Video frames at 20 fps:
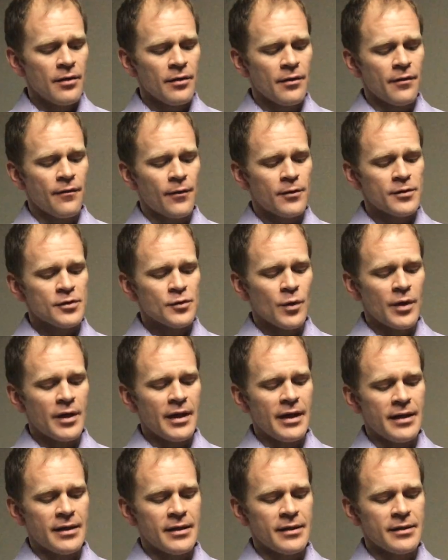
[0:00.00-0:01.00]
The first one
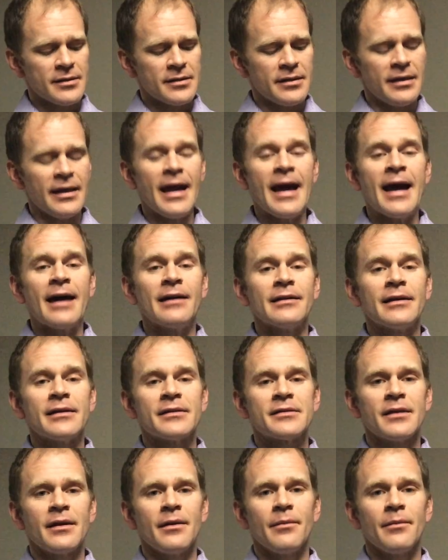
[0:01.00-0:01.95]
is the atlas,